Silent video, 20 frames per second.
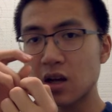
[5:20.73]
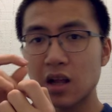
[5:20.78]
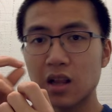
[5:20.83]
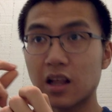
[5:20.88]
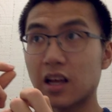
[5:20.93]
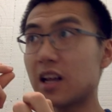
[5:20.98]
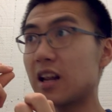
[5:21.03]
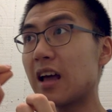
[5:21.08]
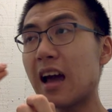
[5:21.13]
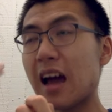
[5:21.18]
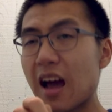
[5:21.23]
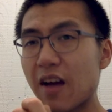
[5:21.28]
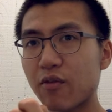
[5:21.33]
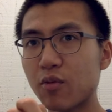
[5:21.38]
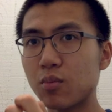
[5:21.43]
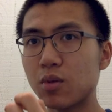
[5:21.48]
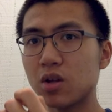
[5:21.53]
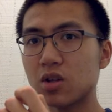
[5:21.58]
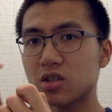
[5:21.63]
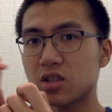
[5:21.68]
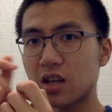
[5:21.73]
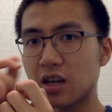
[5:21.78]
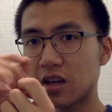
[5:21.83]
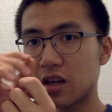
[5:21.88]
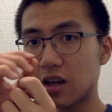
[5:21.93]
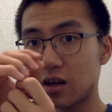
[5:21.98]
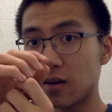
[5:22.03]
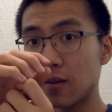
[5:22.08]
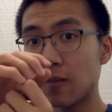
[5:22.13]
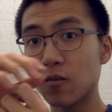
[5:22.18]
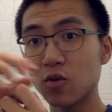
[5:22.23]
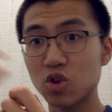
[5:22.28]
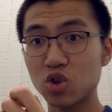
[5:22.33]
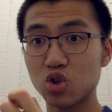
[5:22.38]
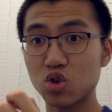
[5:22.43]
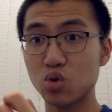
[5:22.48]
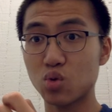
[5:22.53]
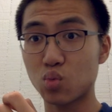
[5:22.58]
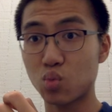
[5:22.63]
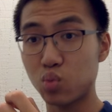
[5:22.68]
like in half a millisecond,
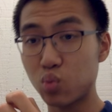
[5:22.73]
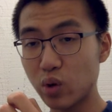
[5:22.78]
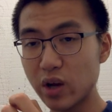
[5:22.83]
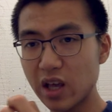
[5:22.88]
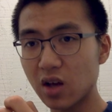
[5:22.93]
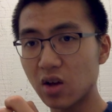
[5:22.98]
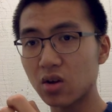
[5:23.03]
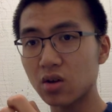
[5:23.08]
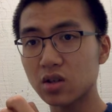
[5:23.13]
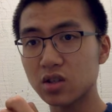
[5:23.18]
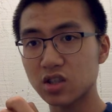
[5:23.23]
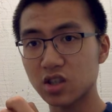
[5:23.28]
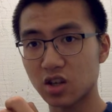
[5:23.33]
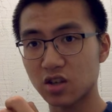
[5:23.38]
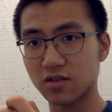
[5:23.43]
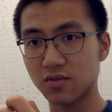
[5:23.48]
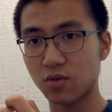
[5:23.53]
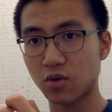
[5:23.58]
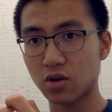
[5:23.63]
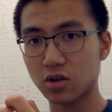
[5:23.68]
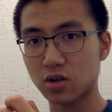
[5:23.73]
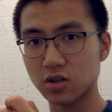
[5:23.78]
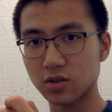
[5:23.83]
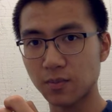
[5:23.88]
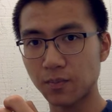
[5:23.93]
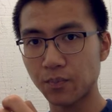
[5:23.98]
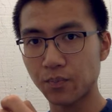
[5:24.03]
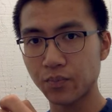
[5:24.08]
to the real Salesforce.